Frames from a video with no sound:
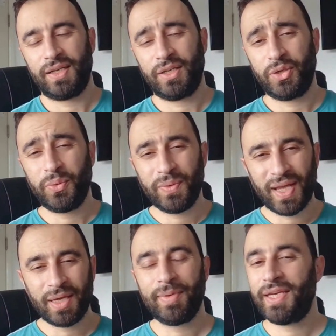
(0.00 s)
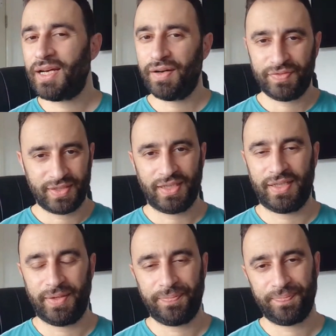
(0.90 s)
You name it, I've done
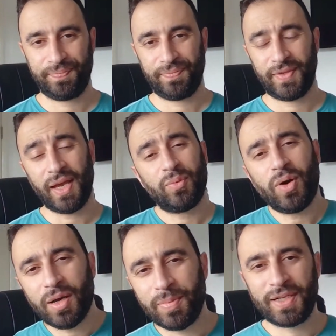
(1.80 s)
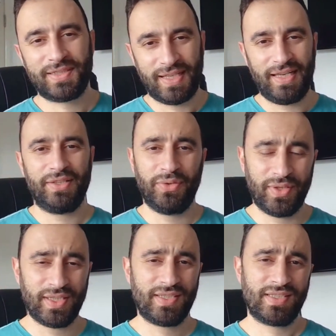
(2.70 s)
it. Now, why am I telling you
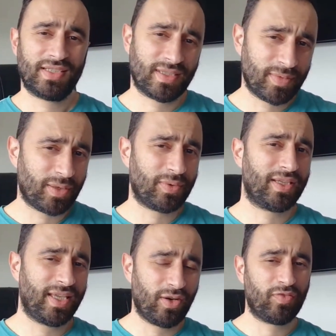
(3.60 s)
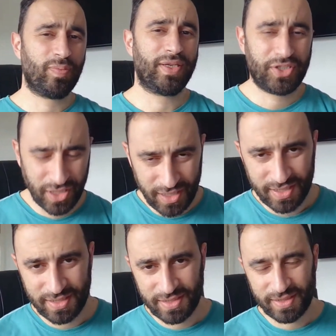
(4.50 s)
this? Is it something I want to get off my
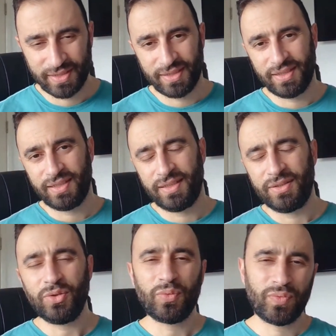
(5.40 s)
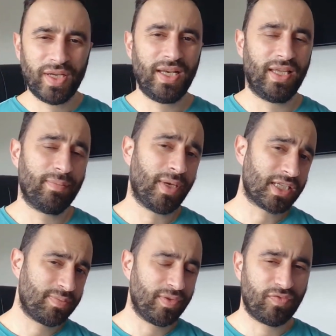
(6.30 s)
chest? Not really. It
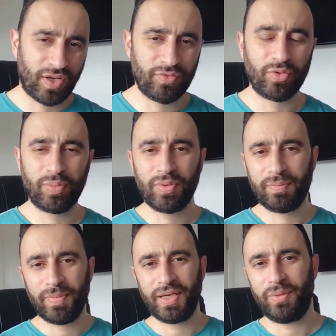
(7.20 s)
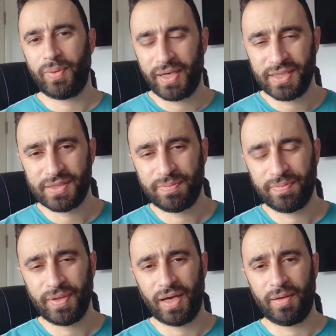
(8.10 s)
makes me vulnerable in many ways.
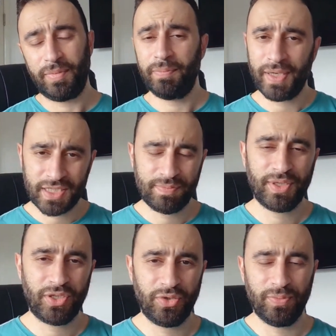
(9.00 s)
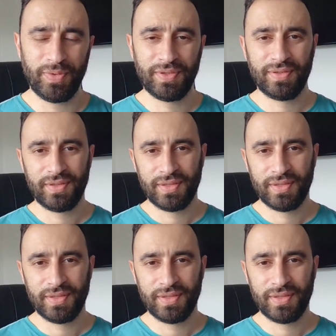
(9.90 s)
It makes me human.